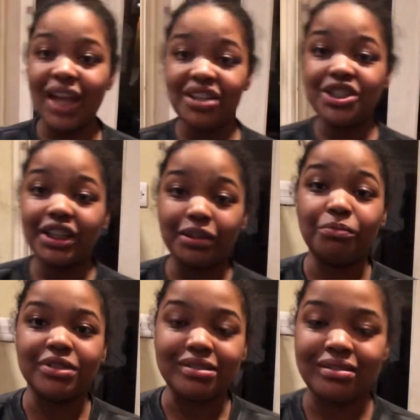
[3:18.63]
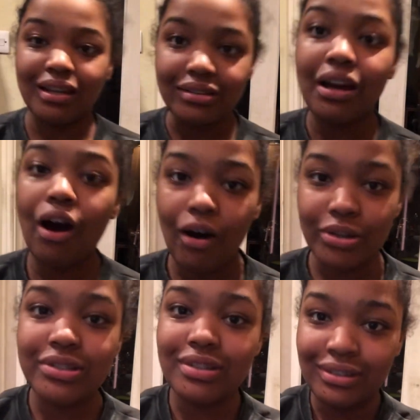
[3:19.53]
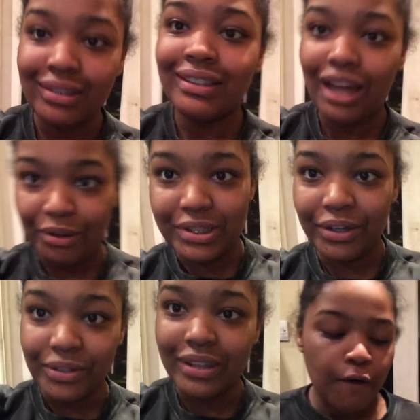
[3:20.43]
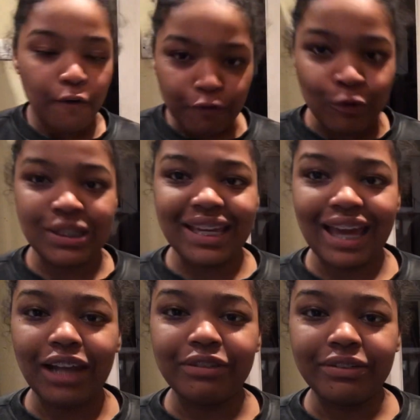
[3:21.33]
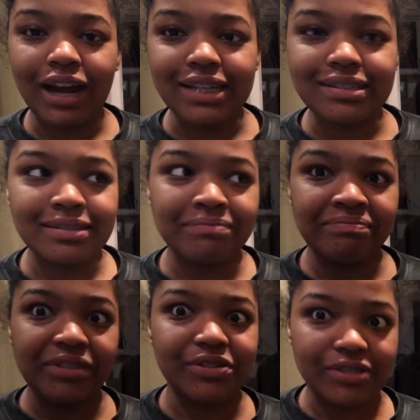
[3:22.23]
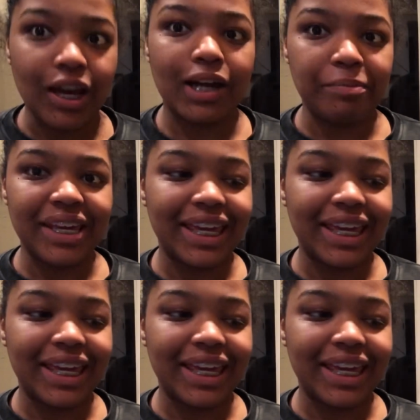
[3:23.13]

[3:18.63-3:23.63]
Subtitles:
That chicken was a task, I'll tell you 14 calorie rice, there's gotta be a